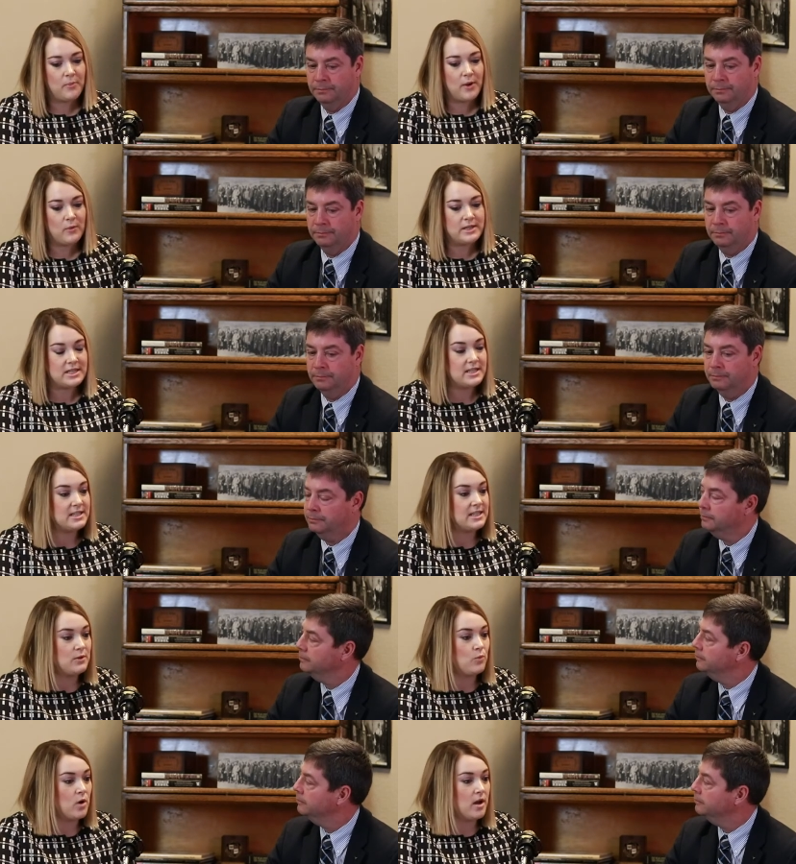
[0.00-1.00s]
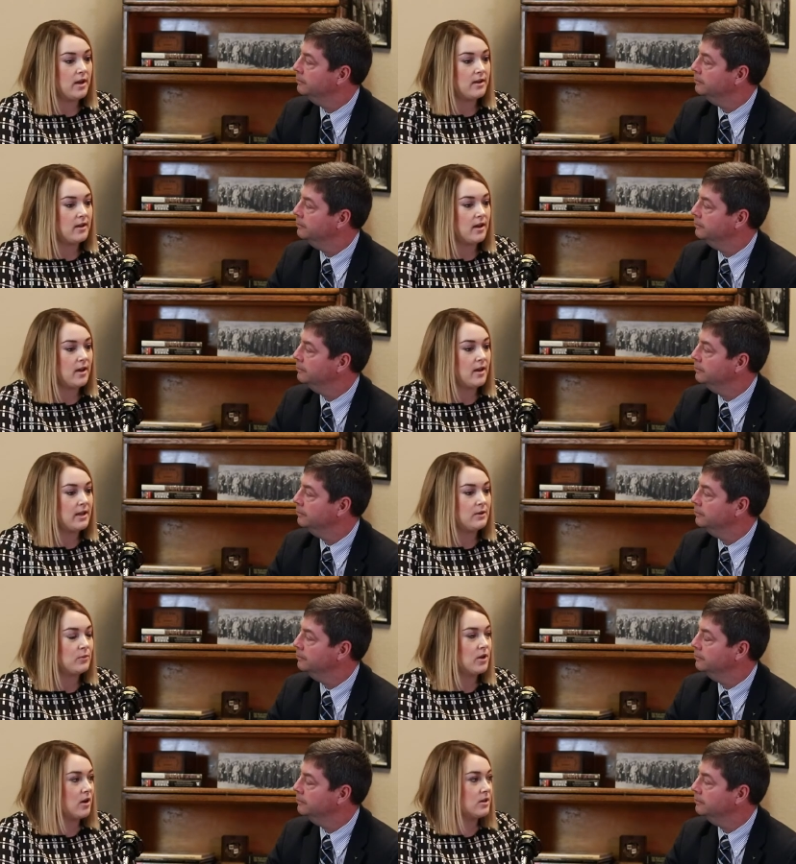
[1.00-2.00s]
Speaker 1: but we did see one uh, in
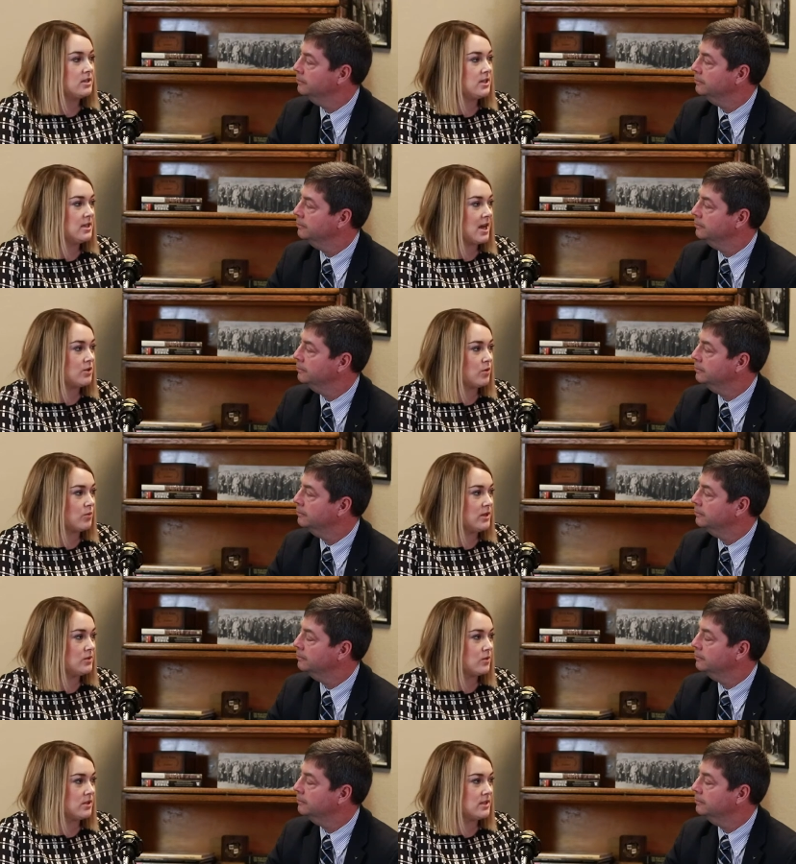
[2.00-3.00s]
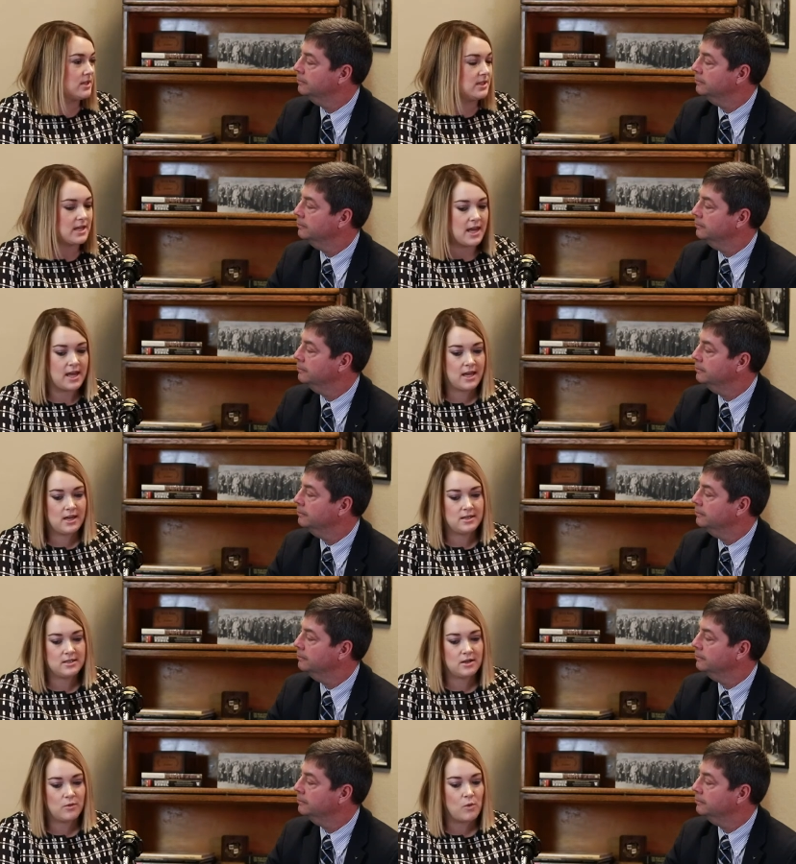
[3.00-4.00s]
regards to natural resources
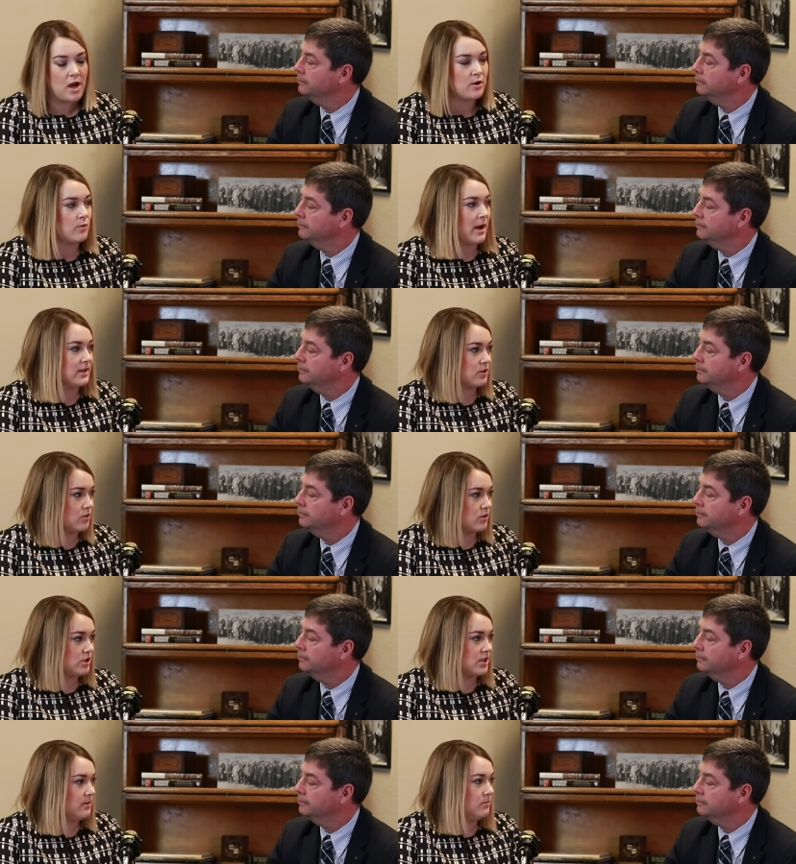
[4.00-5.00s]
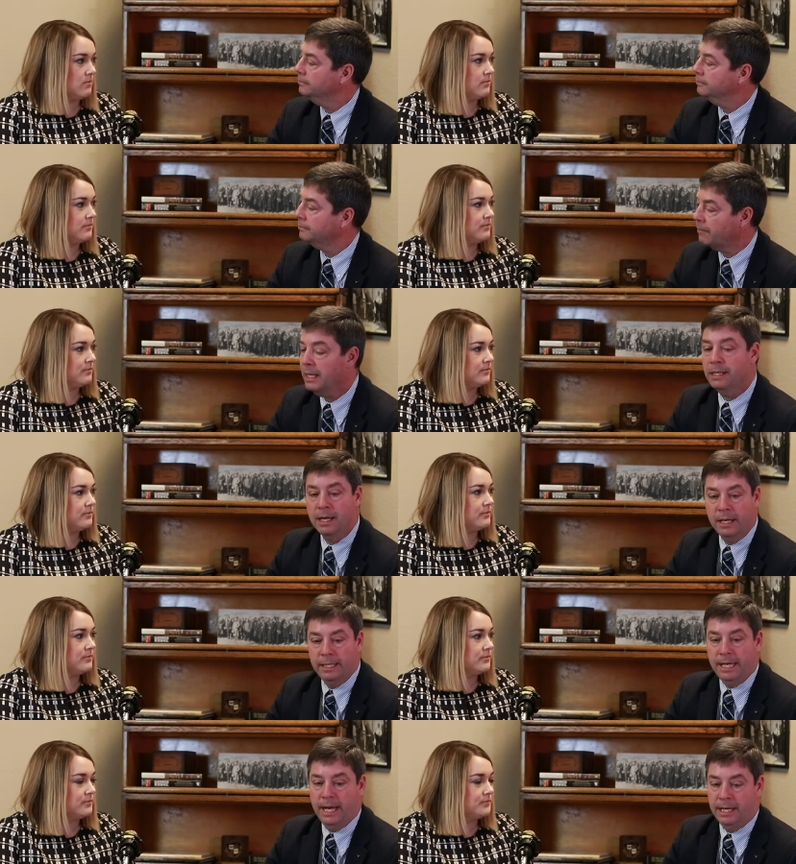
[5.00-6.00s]
and uh, water rights ownership
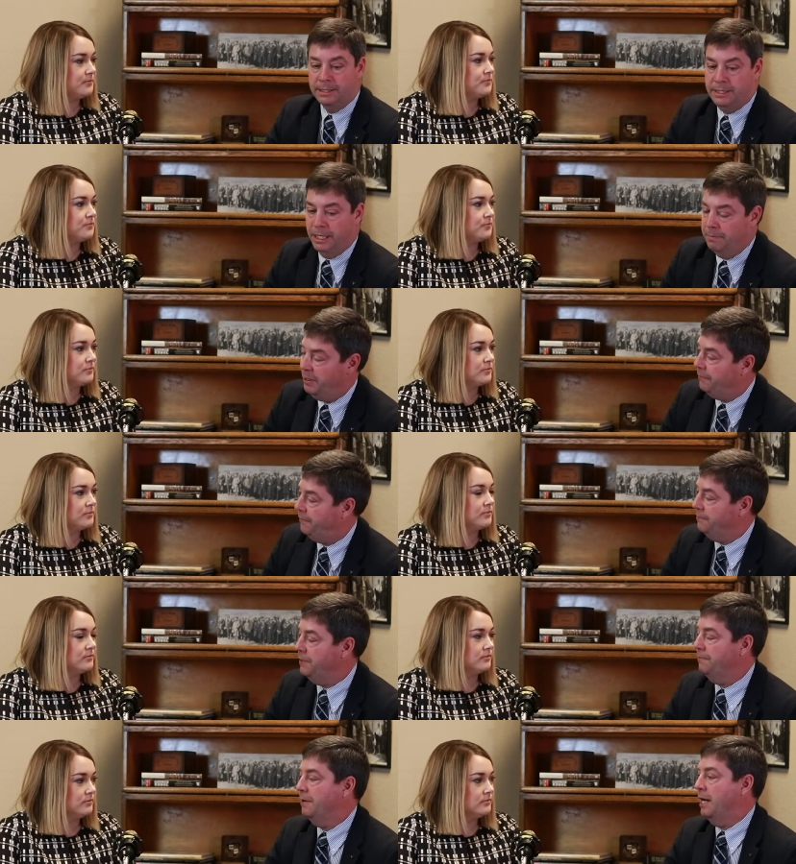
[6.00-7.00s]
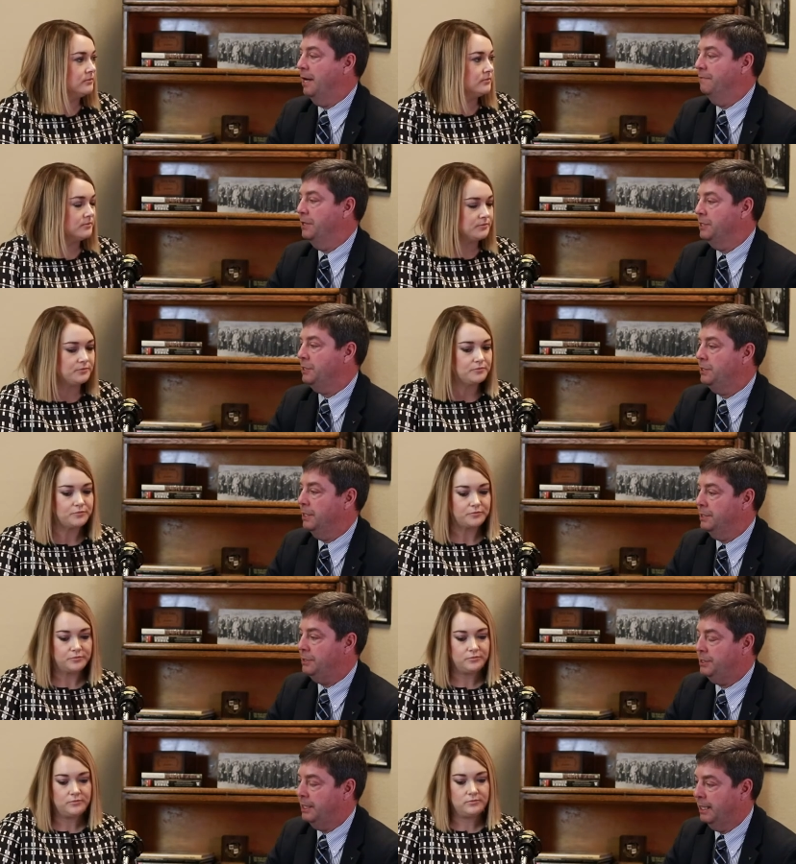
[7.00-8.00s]
Speaker 2: yeah senate bill 55 this
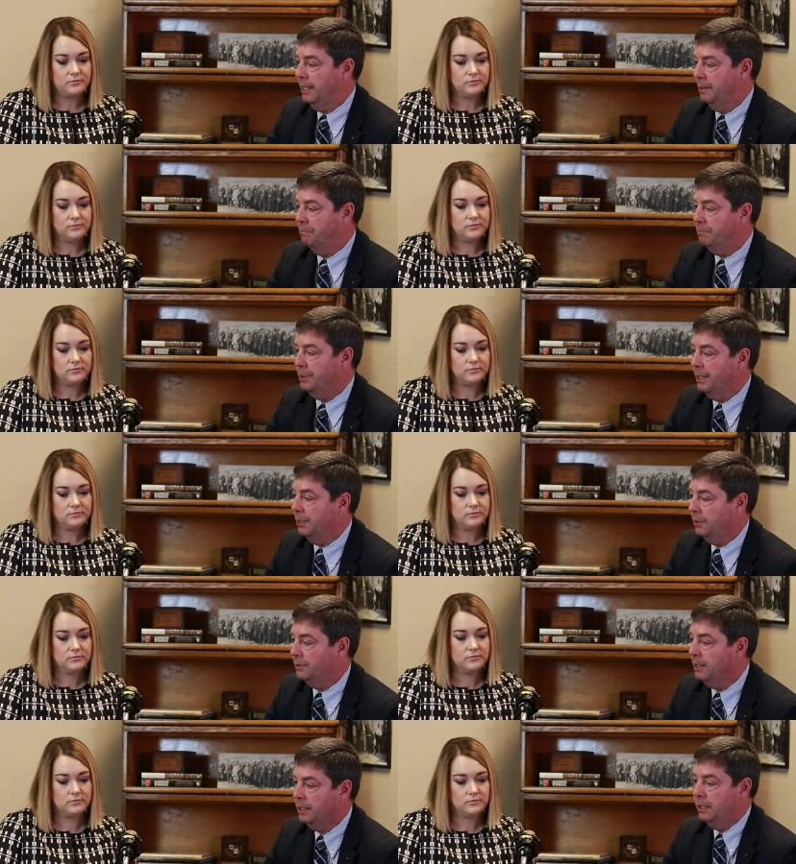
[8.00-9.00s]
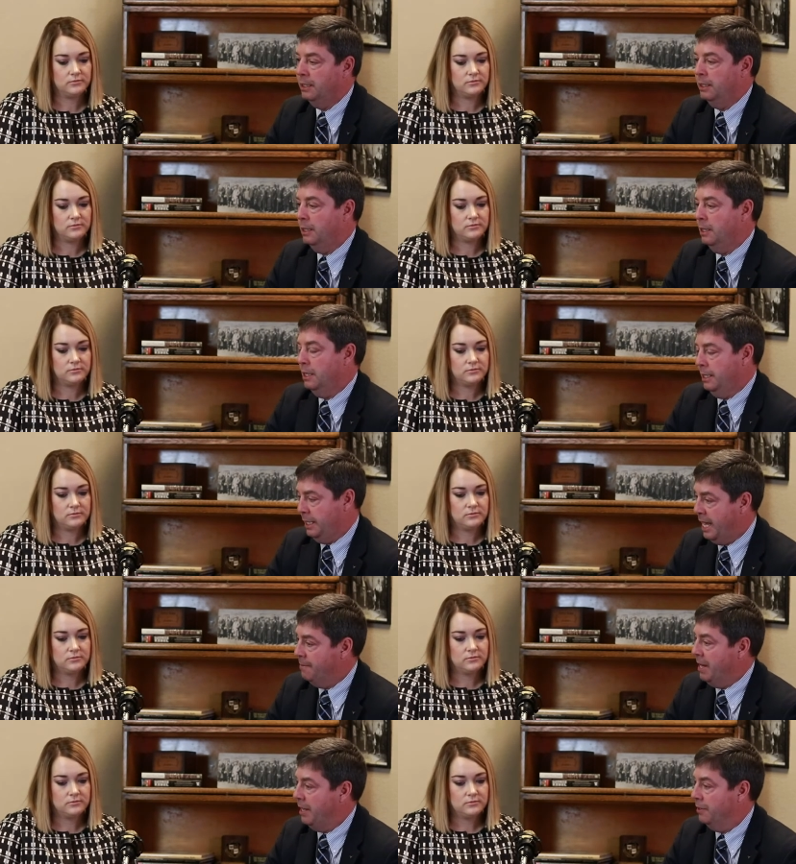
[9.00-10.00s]
this um, bill
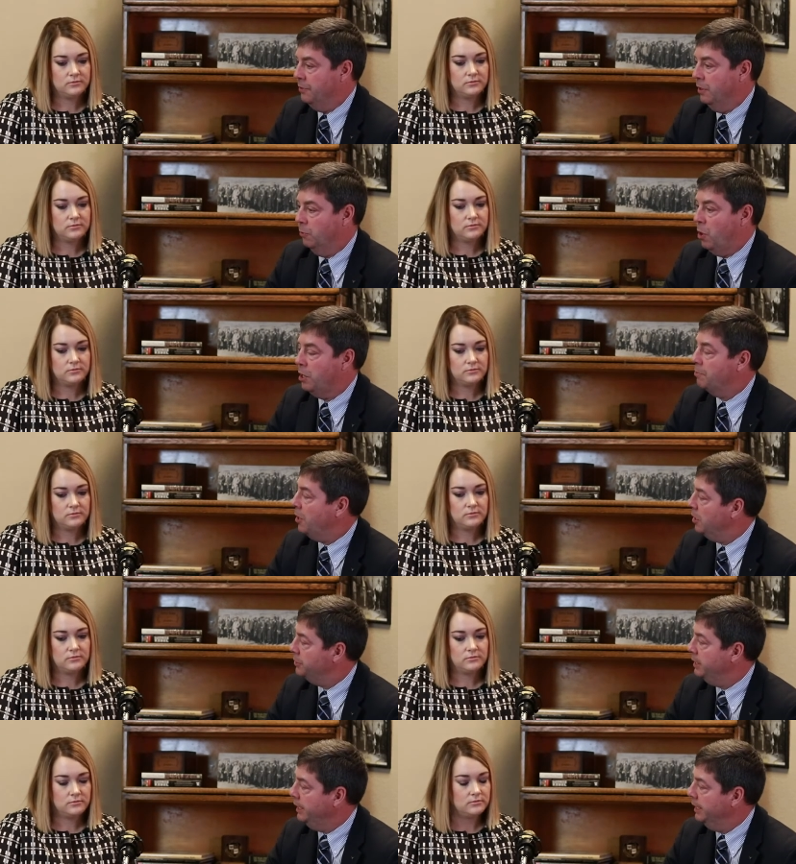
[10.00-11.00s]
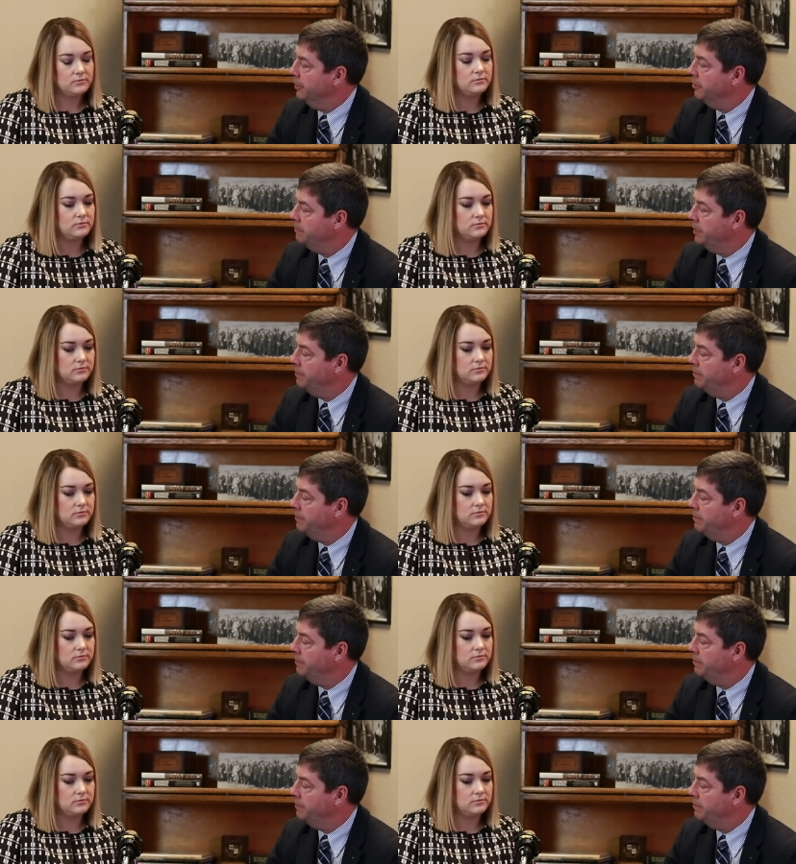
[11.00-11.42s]
came out of the water policy interim